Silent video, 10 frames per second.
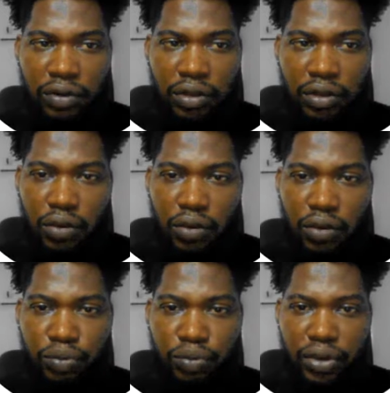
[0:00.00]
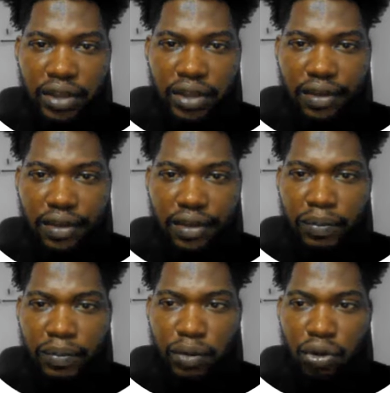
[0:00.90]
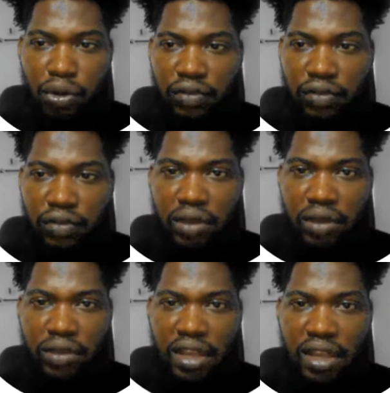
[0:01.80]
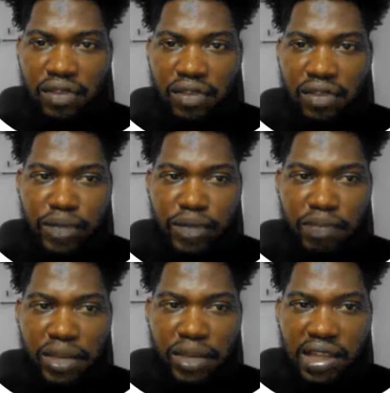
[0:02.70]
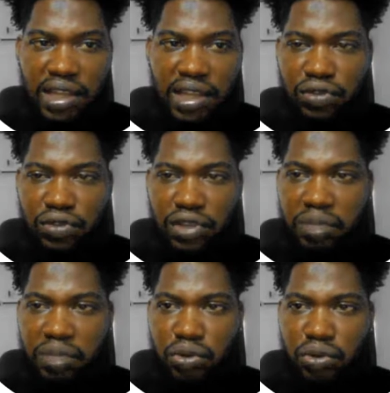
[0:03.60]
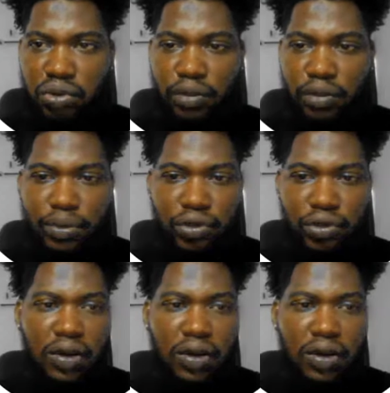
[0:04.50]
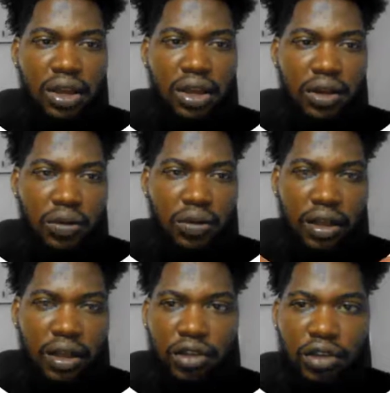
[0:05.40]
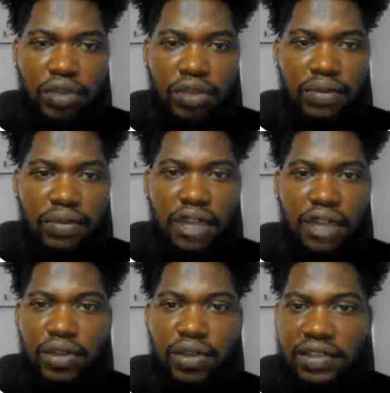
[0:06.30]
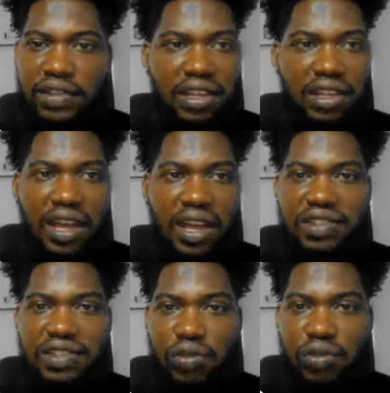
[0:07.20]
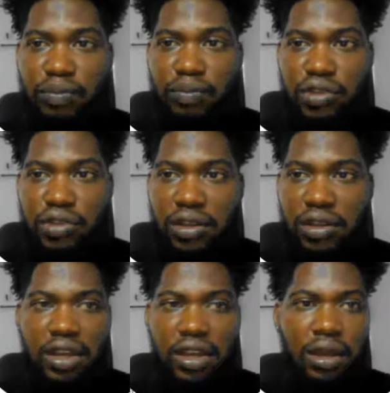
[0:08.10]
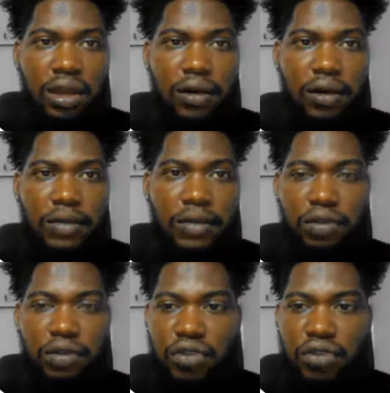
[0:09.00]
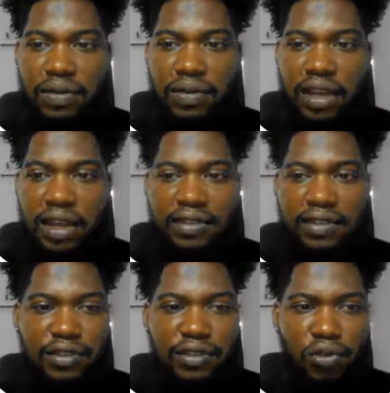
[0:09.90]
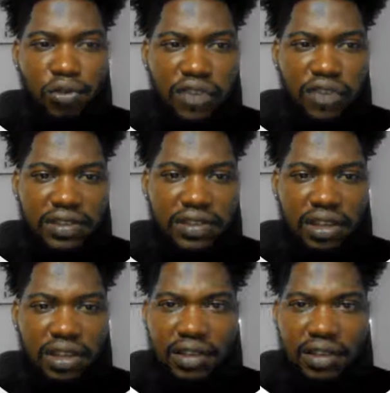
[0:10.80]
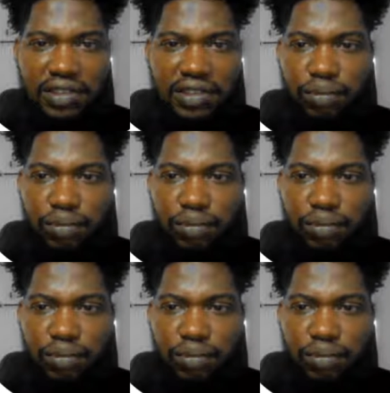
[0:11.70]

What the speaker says: WordPress plugin where that handles payment and handles them products or put on our e-commerce website. So you can see how easy to build a e-commerce website so fast and simple.